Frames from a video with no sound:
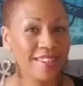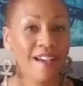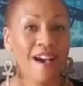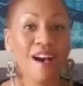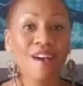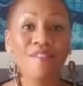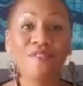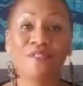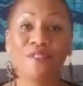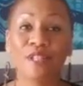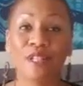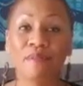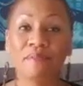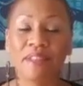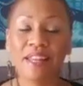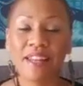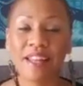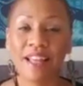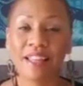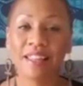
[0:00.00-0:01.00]
thought form
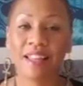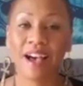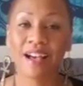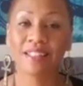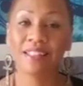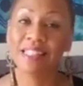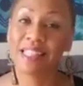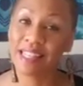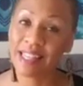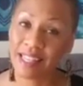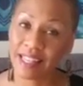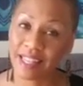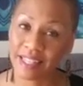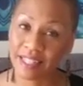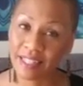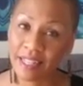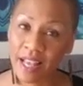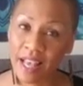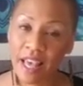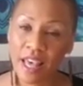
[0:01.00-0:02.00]
that I locked
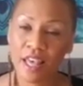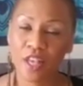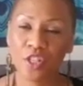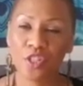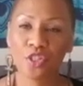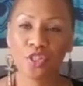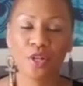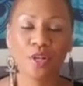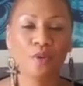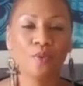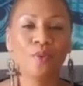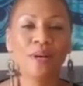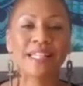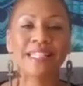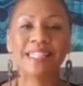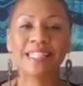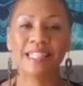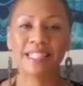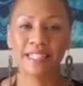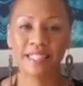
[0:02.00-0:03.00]
in. So it
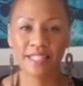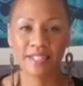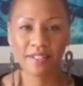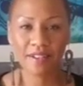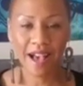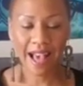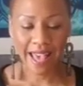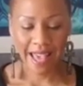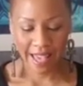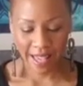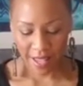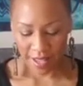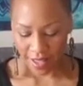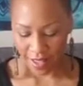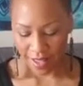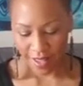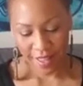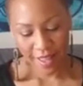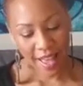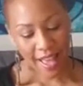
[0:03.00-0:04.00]
wasn't until I
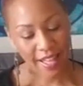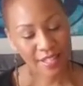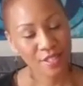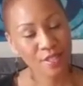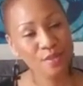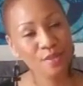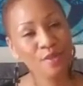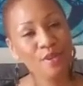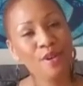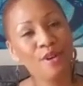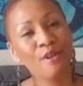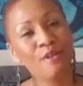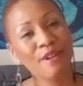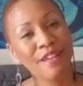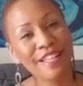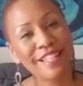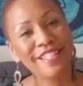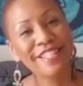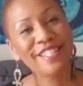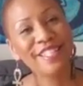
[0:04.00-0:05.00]
had to go
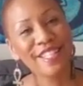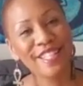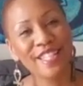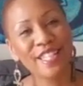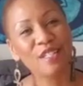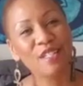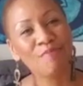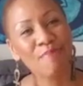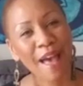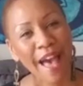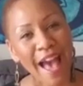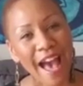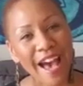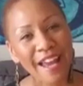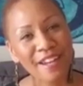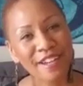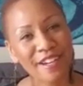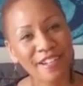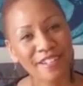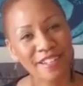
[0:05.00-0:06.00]
into this
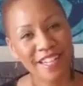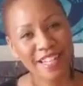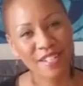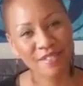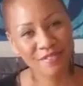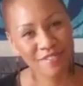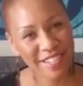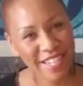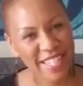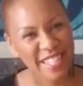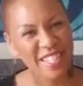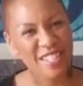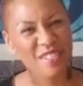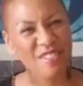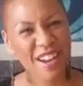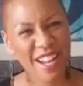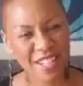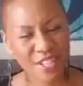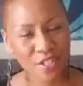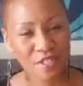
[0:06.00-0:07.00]
pattern and
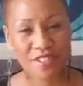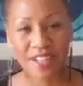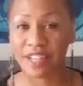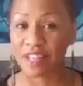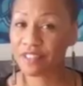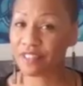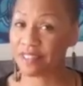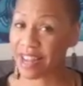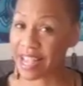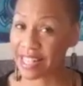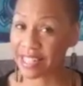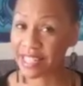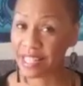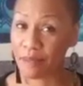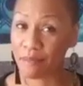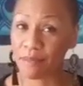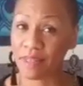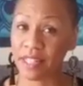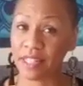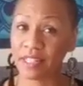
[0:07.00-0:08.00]
restructure it, create
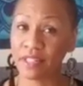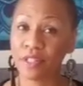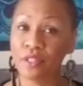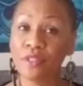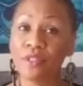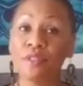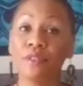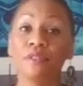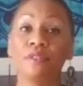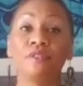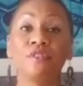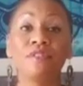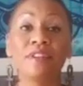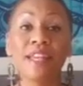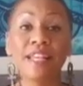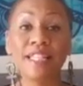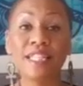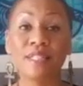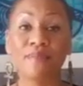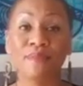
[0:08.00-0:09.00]
something new,
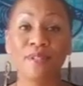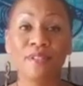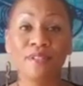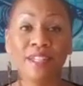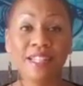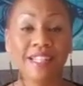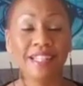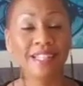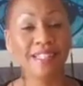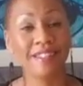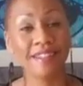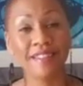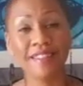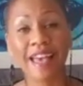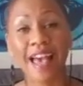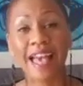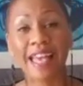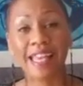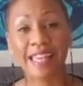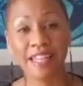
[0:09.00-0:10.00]
transmute and clear
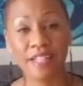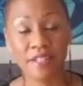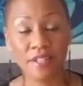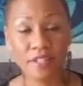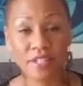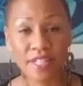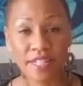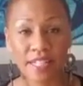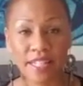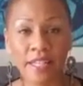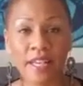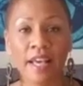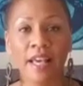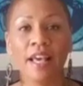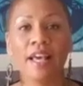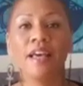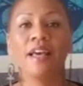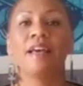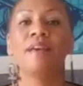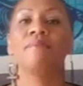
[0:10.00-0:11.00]
that energy,
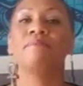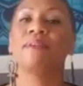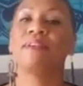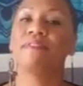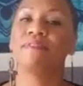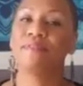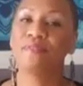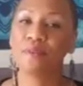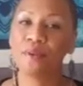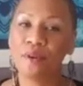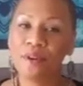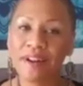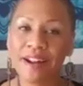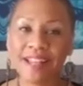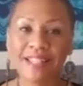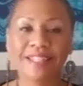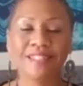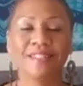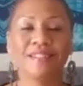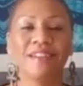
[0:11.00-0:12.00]
before
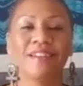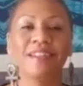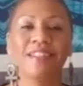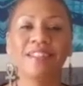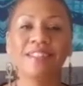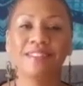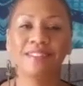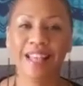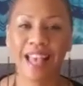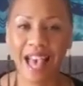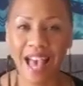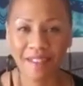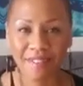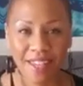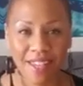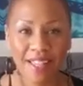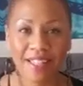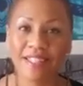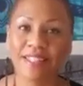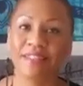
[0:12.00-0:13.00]
I started
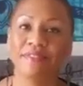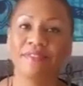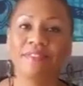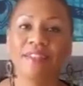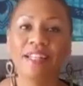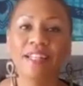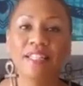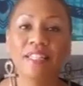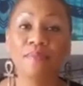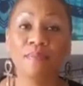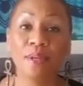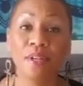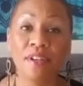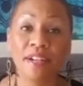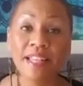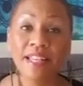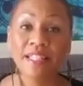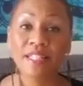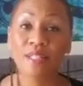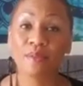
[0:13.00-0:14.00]
having a different
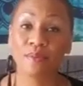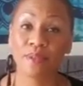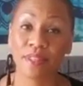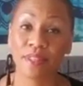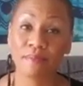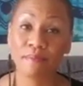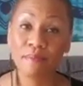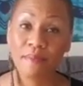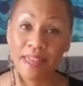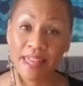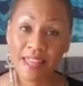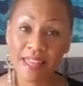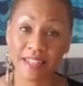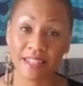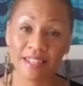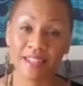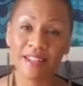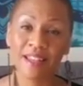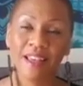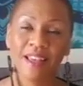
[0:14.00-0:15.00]
experience with men.